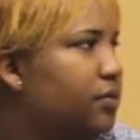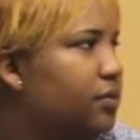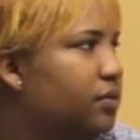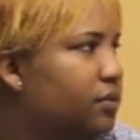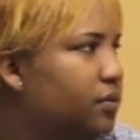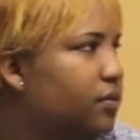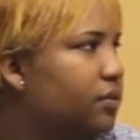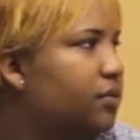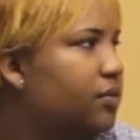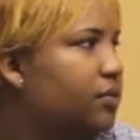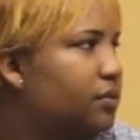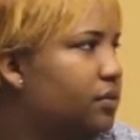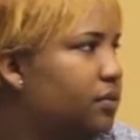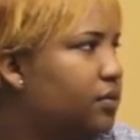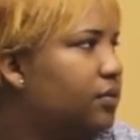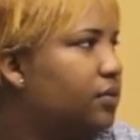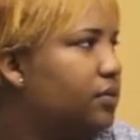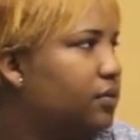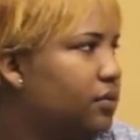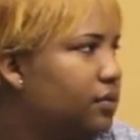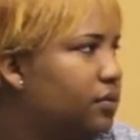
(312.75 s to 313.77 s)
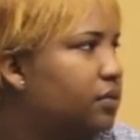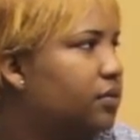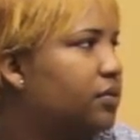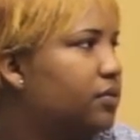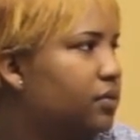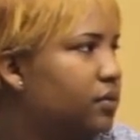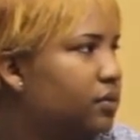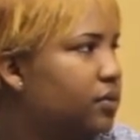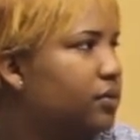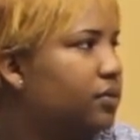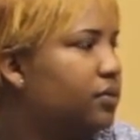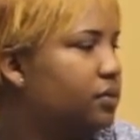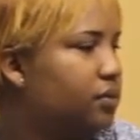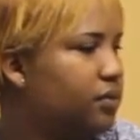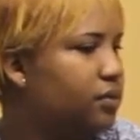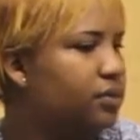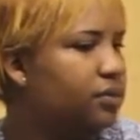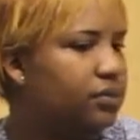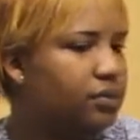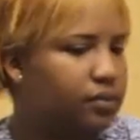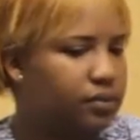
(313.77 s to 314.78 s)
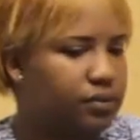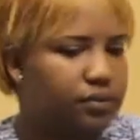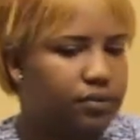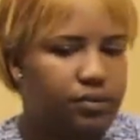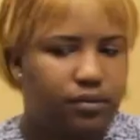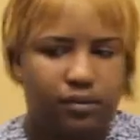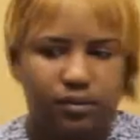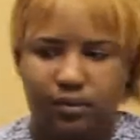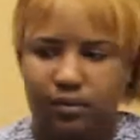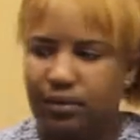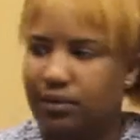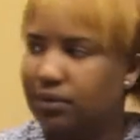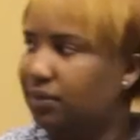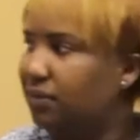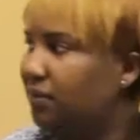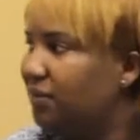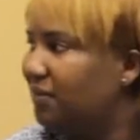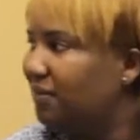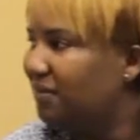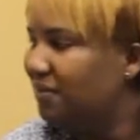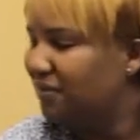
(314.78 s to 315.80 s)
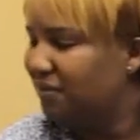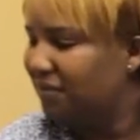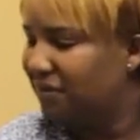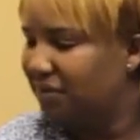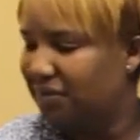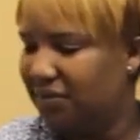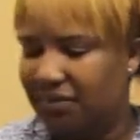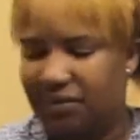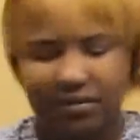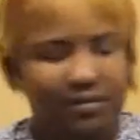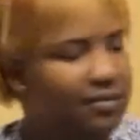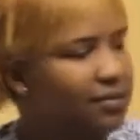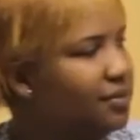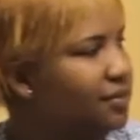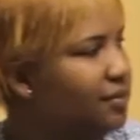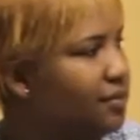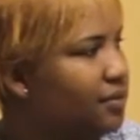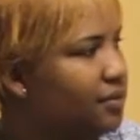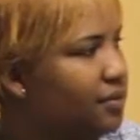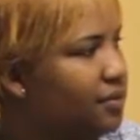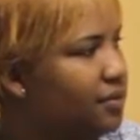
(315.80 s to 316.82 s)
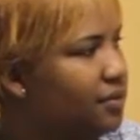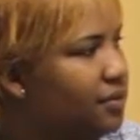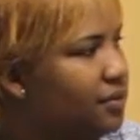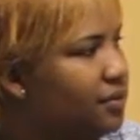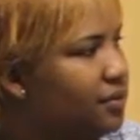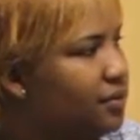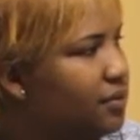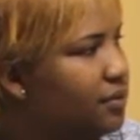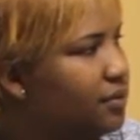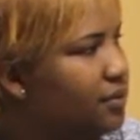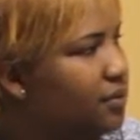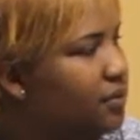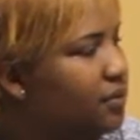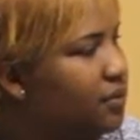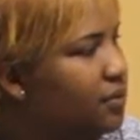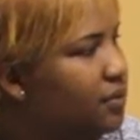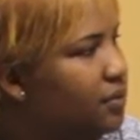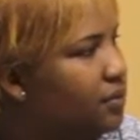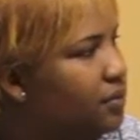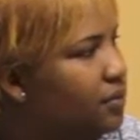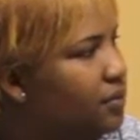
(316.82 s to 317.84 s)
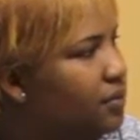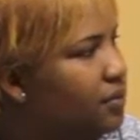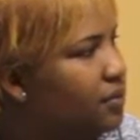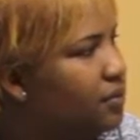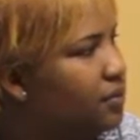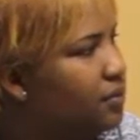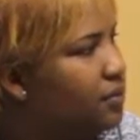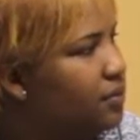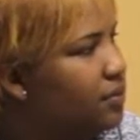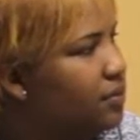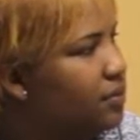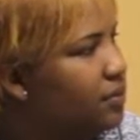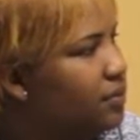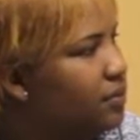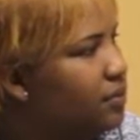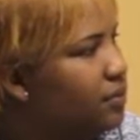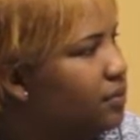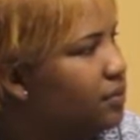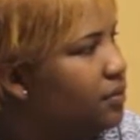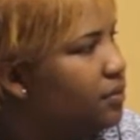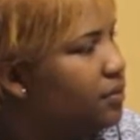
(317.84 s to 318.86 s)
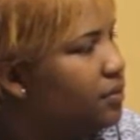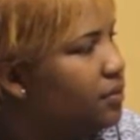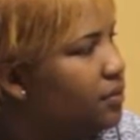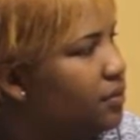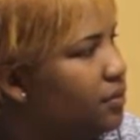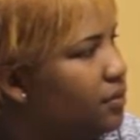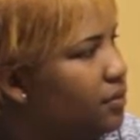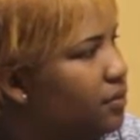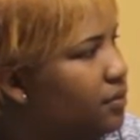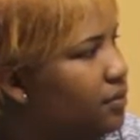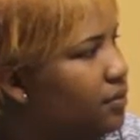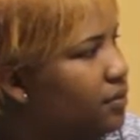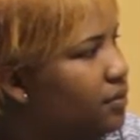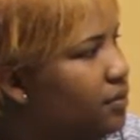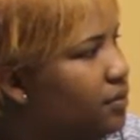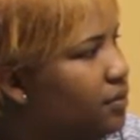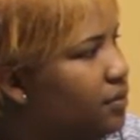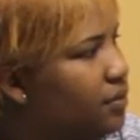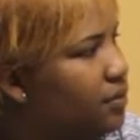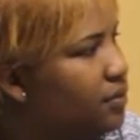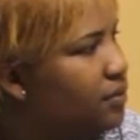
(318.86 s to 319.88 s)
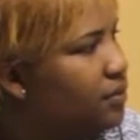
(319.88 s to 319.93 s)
(not speaking)